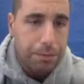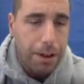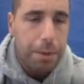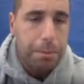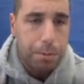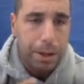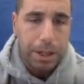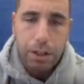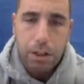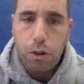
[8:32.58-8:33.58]
fabric,
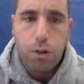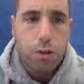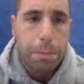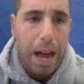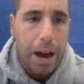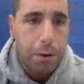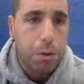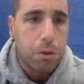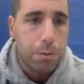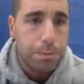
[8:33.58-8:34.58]
making clothes, the power
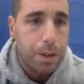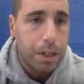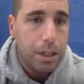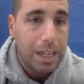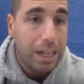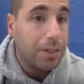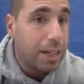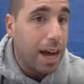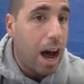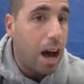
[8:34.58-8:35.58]
loom, even
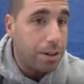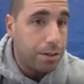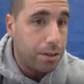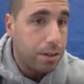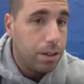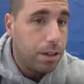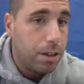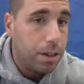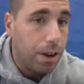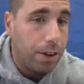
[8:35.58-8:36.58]
cotton,
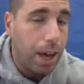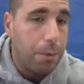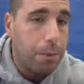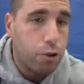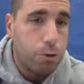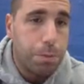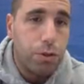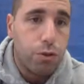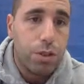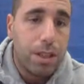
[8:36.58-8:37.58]
okay, which was
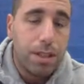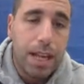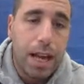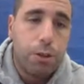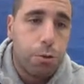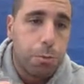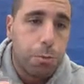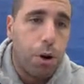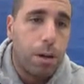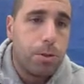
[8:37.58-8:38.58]
produced in the South, was
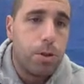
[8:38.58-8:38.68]
brought up to